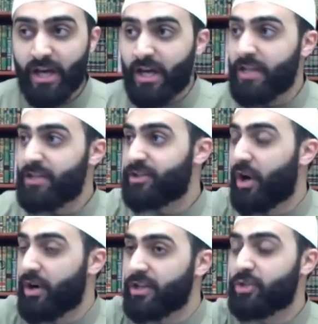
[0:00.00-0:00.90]
He
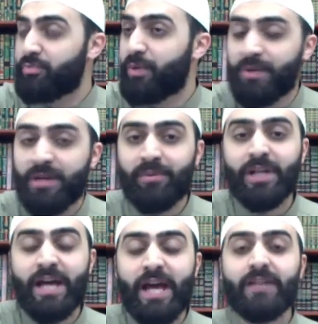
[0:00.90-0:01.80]
started to put people
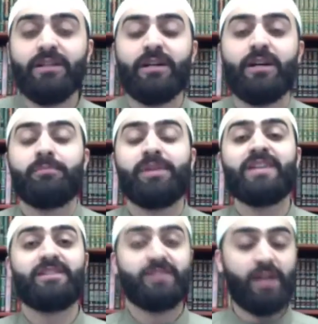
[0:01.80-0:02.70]
in
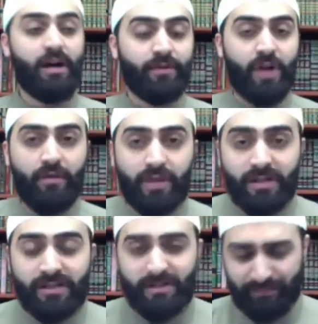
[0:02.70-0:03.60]
places of
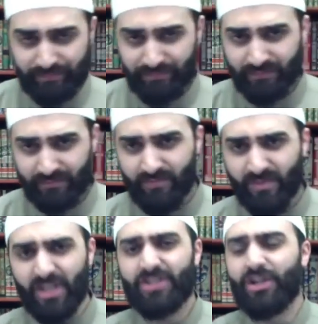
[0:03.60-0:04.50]
governance.
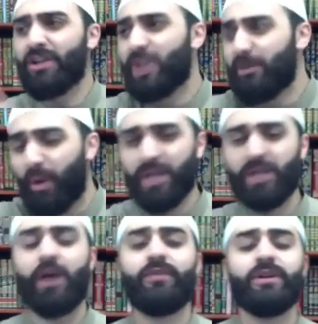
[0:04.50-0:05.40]
He started to appoint
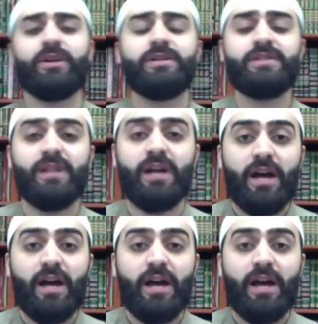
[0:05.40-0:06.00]
governors.